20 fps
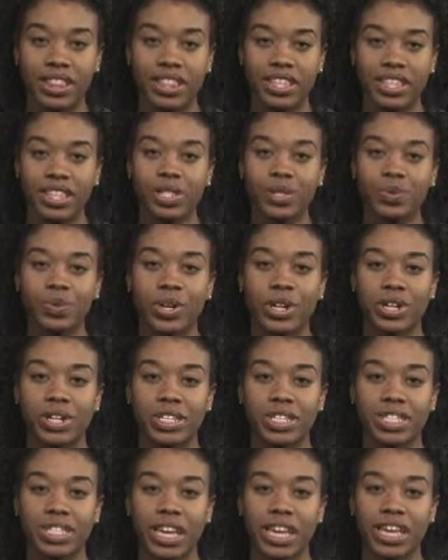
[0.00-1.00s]
These
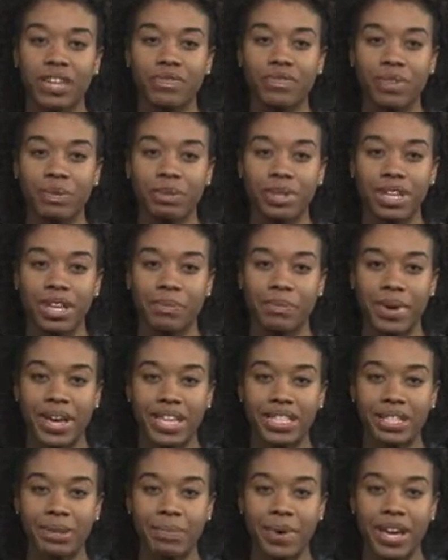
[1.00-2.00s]
words, taken from the
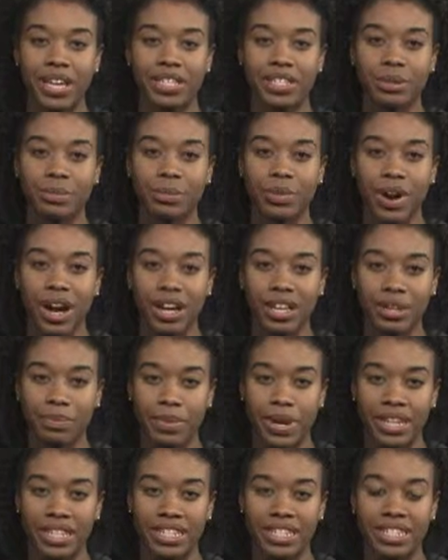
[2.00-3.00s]
Emancipation
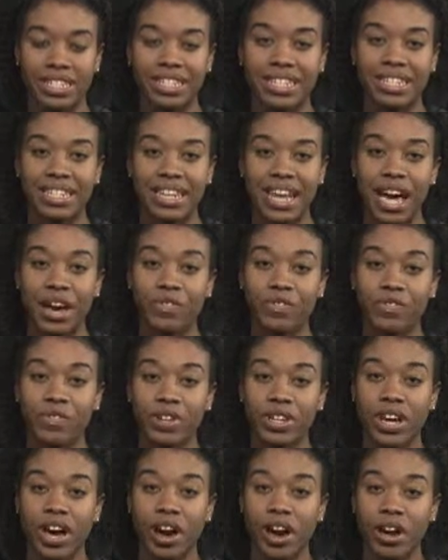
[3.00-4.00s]
Proclamation, did not
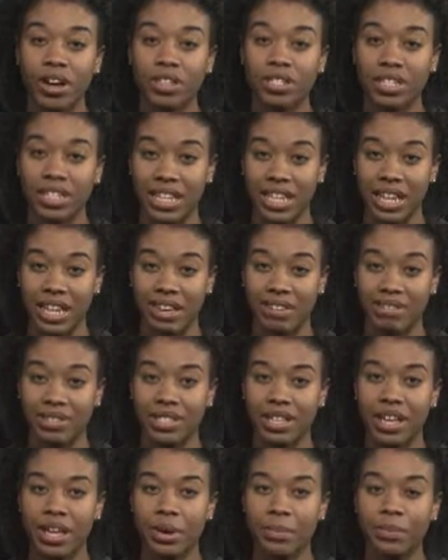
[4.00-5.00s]
free all
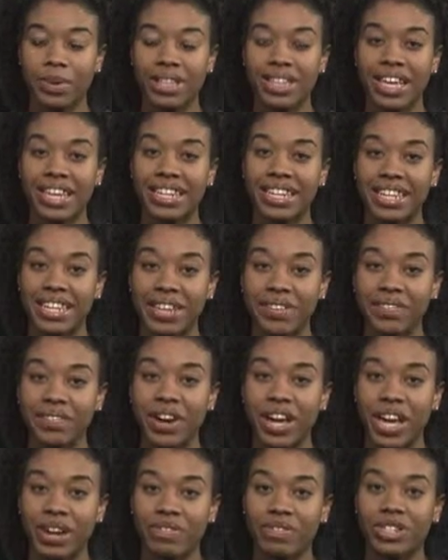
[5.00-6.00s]
slaves, but they did
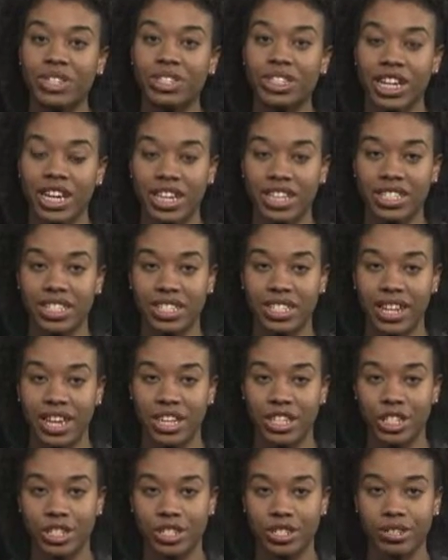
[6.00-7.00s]
forever change a
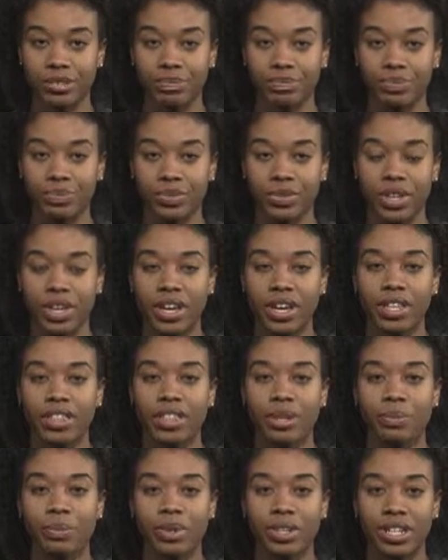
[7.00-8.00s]
nation.
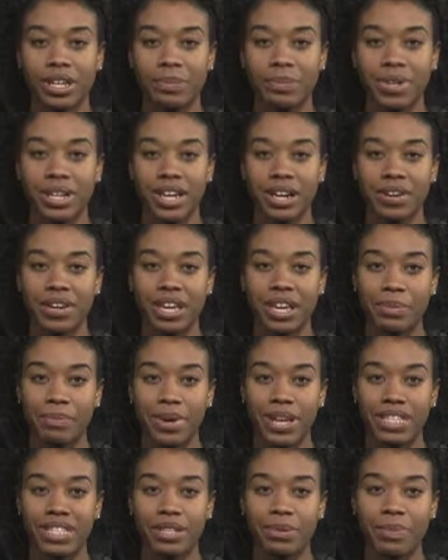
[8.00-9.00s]
The preliminary
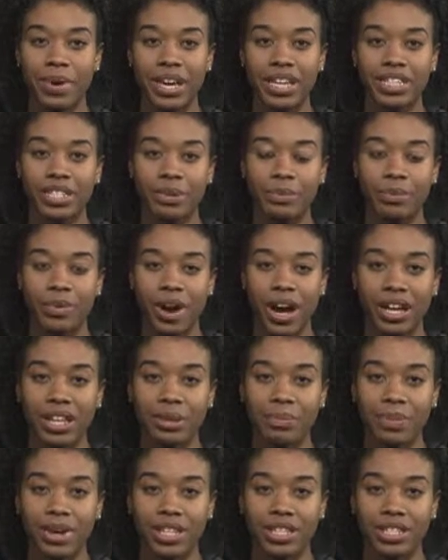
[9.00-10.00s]
Emancipation
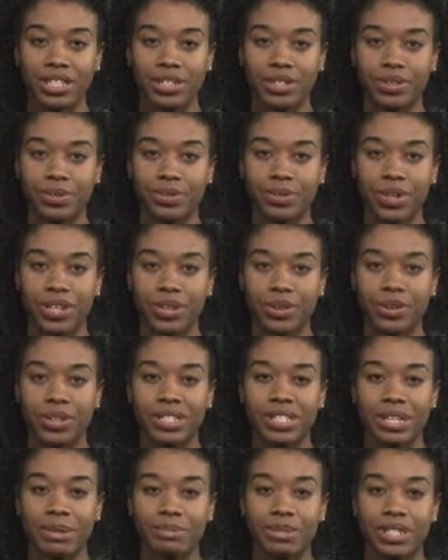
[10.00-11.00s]
Proclamation, written
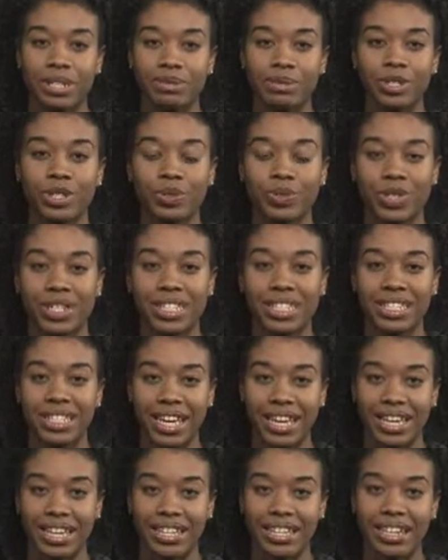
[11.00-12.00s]
on September
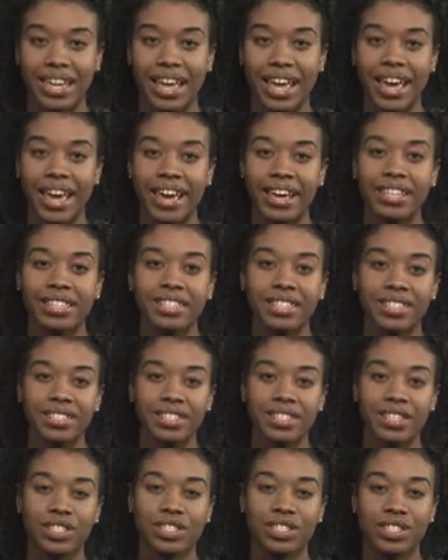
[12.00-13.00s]
22,
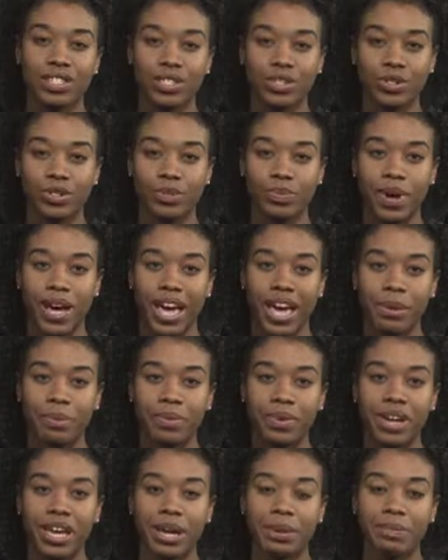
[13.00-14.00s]
1862, by
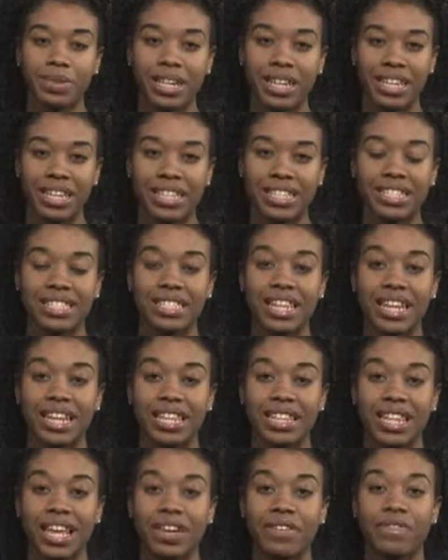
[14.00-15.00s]
Abraham Lincoln,
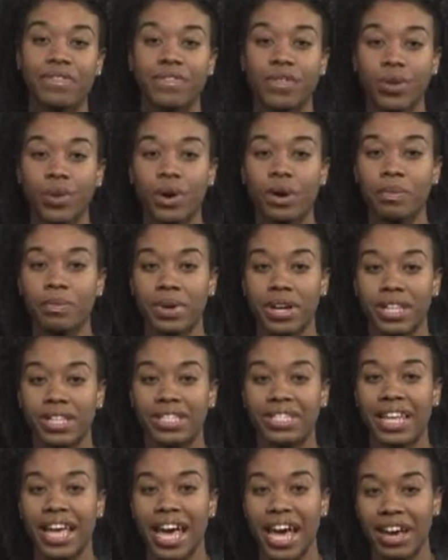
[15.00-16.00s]
stated that 4
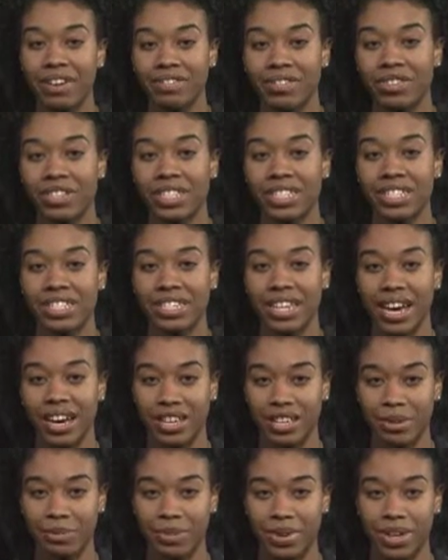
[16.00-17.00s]
months after this
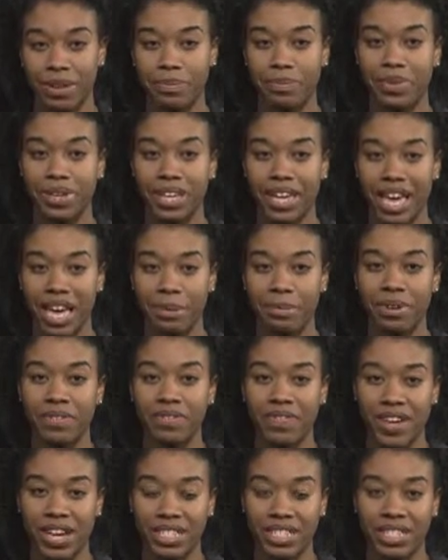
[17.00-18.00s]
document became
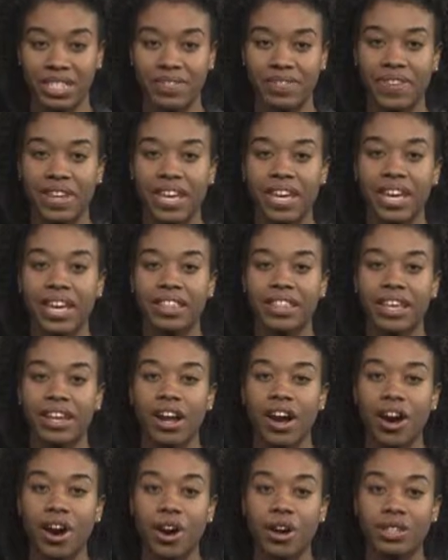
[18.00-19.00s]
effective,
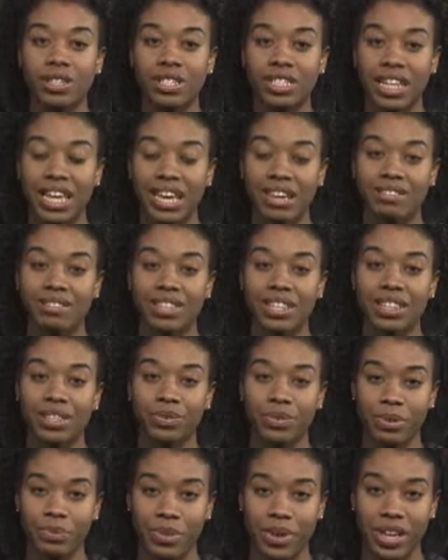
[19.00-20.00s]
that all slaves in
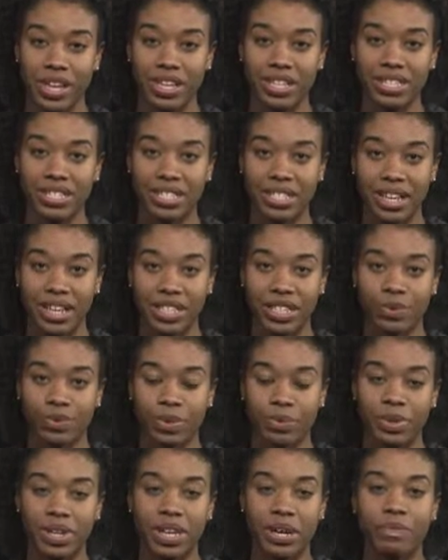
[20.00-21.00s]
the rebellious states
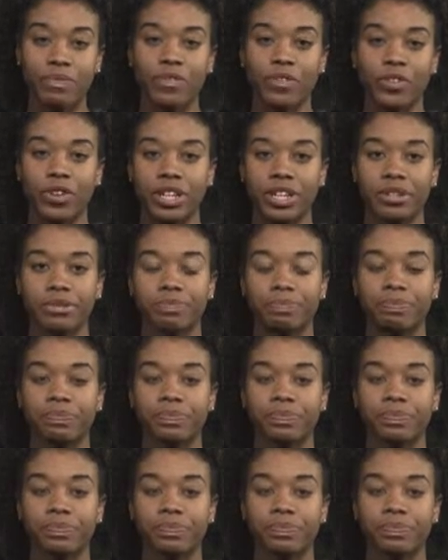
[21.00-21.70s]
will become free.